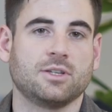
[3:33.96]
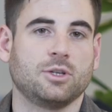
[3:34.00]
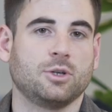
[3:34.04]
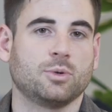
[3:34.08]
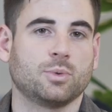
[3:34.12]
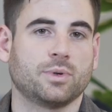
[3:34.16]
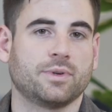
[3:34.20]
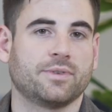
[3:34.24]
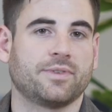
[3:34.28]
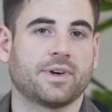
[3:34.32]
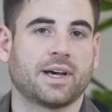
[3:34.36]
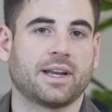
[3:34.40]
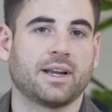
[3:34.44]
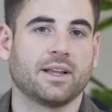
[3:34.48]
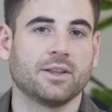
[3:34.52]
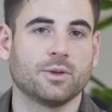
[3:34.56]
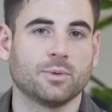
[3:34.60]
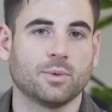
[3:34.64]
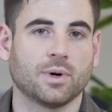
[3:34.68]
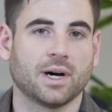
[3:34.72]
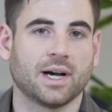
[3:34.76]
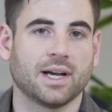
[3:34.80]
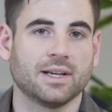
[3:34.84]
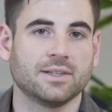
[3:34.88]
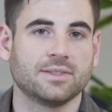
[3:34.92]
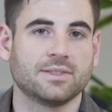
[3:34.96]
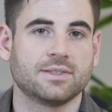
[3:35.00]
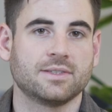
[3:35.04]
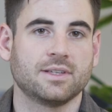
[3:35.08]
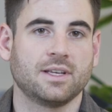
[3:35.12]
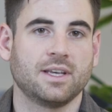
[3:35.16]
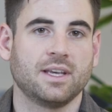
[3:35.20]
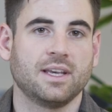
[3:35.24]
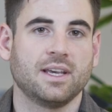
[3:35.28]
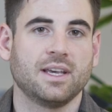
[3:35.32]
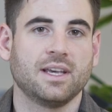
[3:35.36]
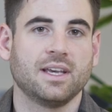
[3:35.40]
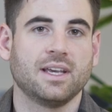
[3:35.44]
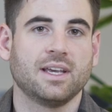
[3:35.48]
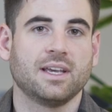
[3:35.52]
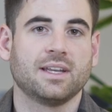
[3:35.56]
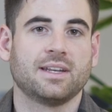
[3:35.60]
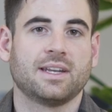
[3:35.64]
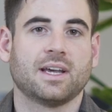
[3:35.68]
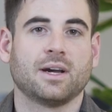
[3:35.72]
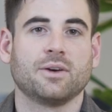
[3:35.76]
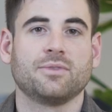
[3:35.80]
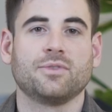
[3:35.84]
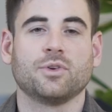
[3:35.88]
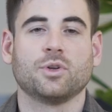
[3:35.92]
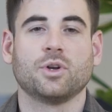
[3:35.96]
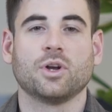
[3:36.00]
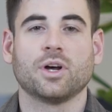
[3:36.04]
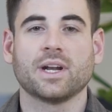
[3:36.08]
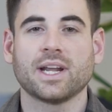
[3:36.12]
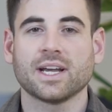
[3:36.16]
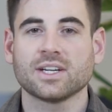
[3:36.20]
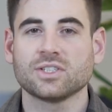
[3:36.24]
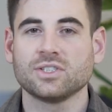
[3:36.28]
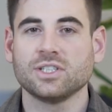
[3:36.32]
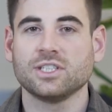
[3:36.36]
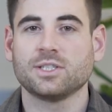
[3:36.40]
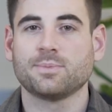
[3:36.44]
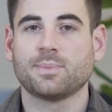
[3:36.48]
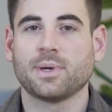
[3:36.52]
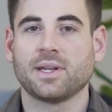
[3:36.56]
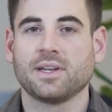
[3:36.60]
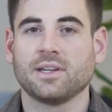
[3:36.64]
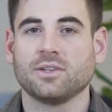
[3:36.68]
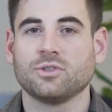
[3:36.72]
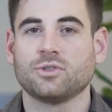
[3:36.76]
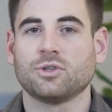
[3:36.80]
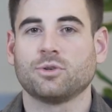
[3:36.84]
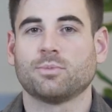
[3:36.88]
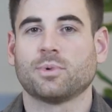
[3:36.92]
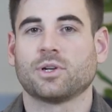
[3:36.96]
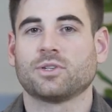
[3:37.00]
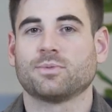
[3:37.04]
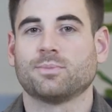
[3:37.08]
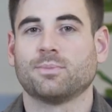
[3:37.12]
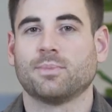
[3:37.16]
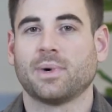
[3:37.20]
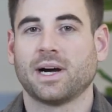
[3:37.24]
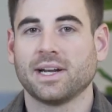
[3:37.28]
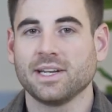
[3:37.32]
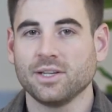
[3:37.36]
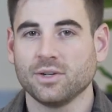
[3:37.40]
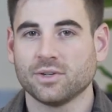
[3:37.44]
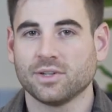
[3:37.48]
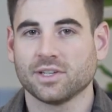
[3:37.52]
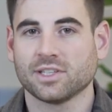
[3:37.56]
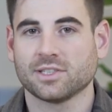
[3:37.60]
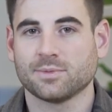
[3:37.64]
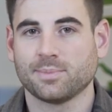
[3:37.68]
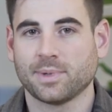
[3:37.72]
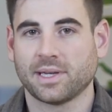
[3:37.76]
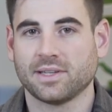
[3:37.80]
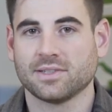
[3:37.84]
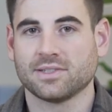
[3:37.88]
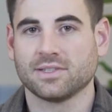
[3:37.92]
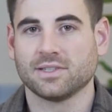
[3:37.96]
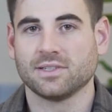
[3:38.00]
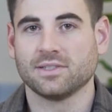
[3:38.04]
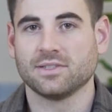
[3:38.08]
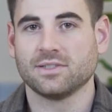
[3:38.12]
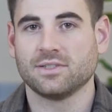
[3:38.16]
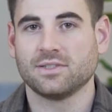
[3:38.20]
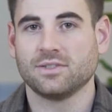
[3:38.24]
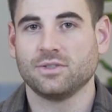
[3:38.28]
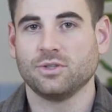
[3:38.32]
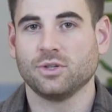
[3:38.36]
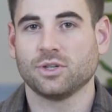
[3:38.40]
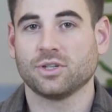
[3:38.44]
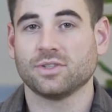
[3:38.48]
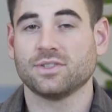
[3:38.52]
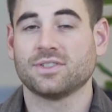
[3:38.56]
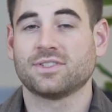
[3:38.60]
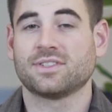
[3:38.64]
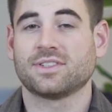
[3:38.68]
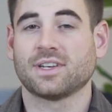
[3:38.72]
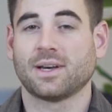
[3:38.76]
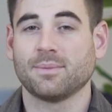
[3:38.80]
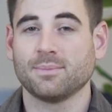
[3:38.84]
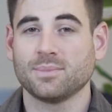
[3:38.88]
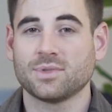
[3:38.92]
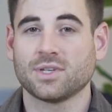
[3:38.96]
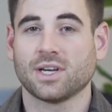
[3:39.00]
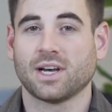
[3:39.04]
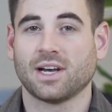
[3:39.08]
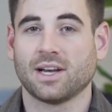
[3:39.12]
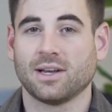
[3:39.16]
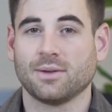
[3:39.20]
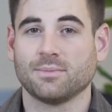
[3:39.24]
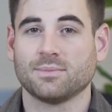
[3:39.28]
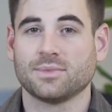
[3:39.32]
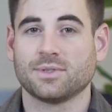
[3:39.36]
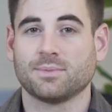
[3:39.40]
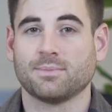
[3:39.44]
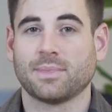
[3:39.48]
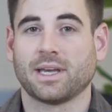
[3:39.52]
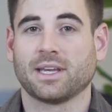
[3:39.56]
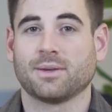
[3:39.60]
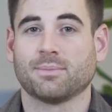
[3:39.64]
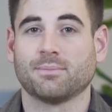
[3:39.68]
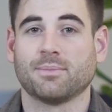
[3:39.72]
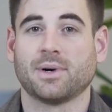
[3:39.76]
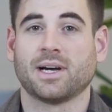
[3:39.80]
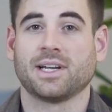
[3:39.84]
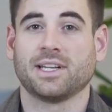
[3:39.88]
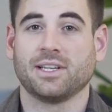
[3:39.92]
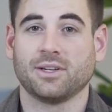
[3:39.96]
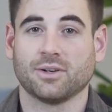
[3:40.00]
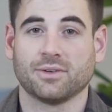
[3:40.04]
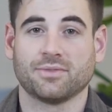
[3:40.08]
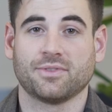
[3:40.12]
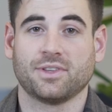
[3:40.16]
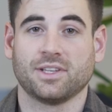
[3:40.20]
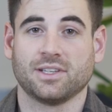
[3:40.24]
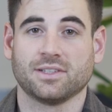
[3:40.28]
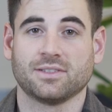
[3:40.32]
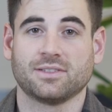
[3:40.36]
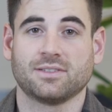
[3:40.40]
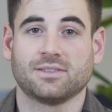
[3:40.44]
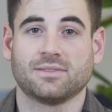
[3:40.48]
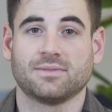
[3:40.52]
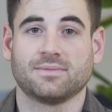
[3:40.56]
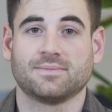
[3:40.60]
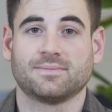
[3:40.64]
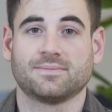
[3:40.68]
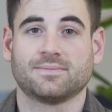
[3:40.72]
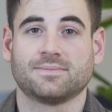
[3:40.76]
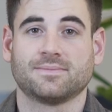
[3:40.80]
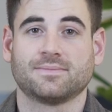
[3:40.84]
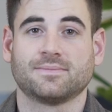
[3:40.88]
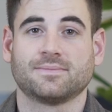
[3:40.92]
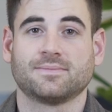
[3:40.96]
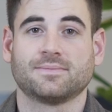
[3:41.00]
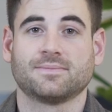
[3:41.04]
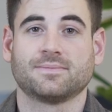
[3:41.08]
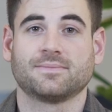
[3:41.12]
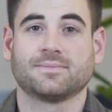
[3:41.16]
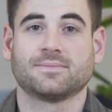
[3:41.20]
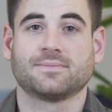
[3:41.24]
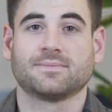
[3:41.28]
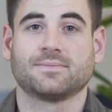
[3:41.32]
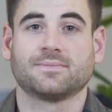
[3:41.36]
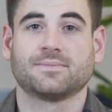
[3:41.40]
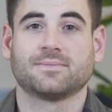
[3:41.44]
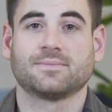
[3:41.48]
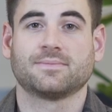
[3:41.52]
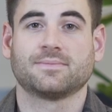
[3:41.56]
that you would have had otherwise. Now, if you're not actually spending too much money on expenses, you can sometimes make money off this. Now, the different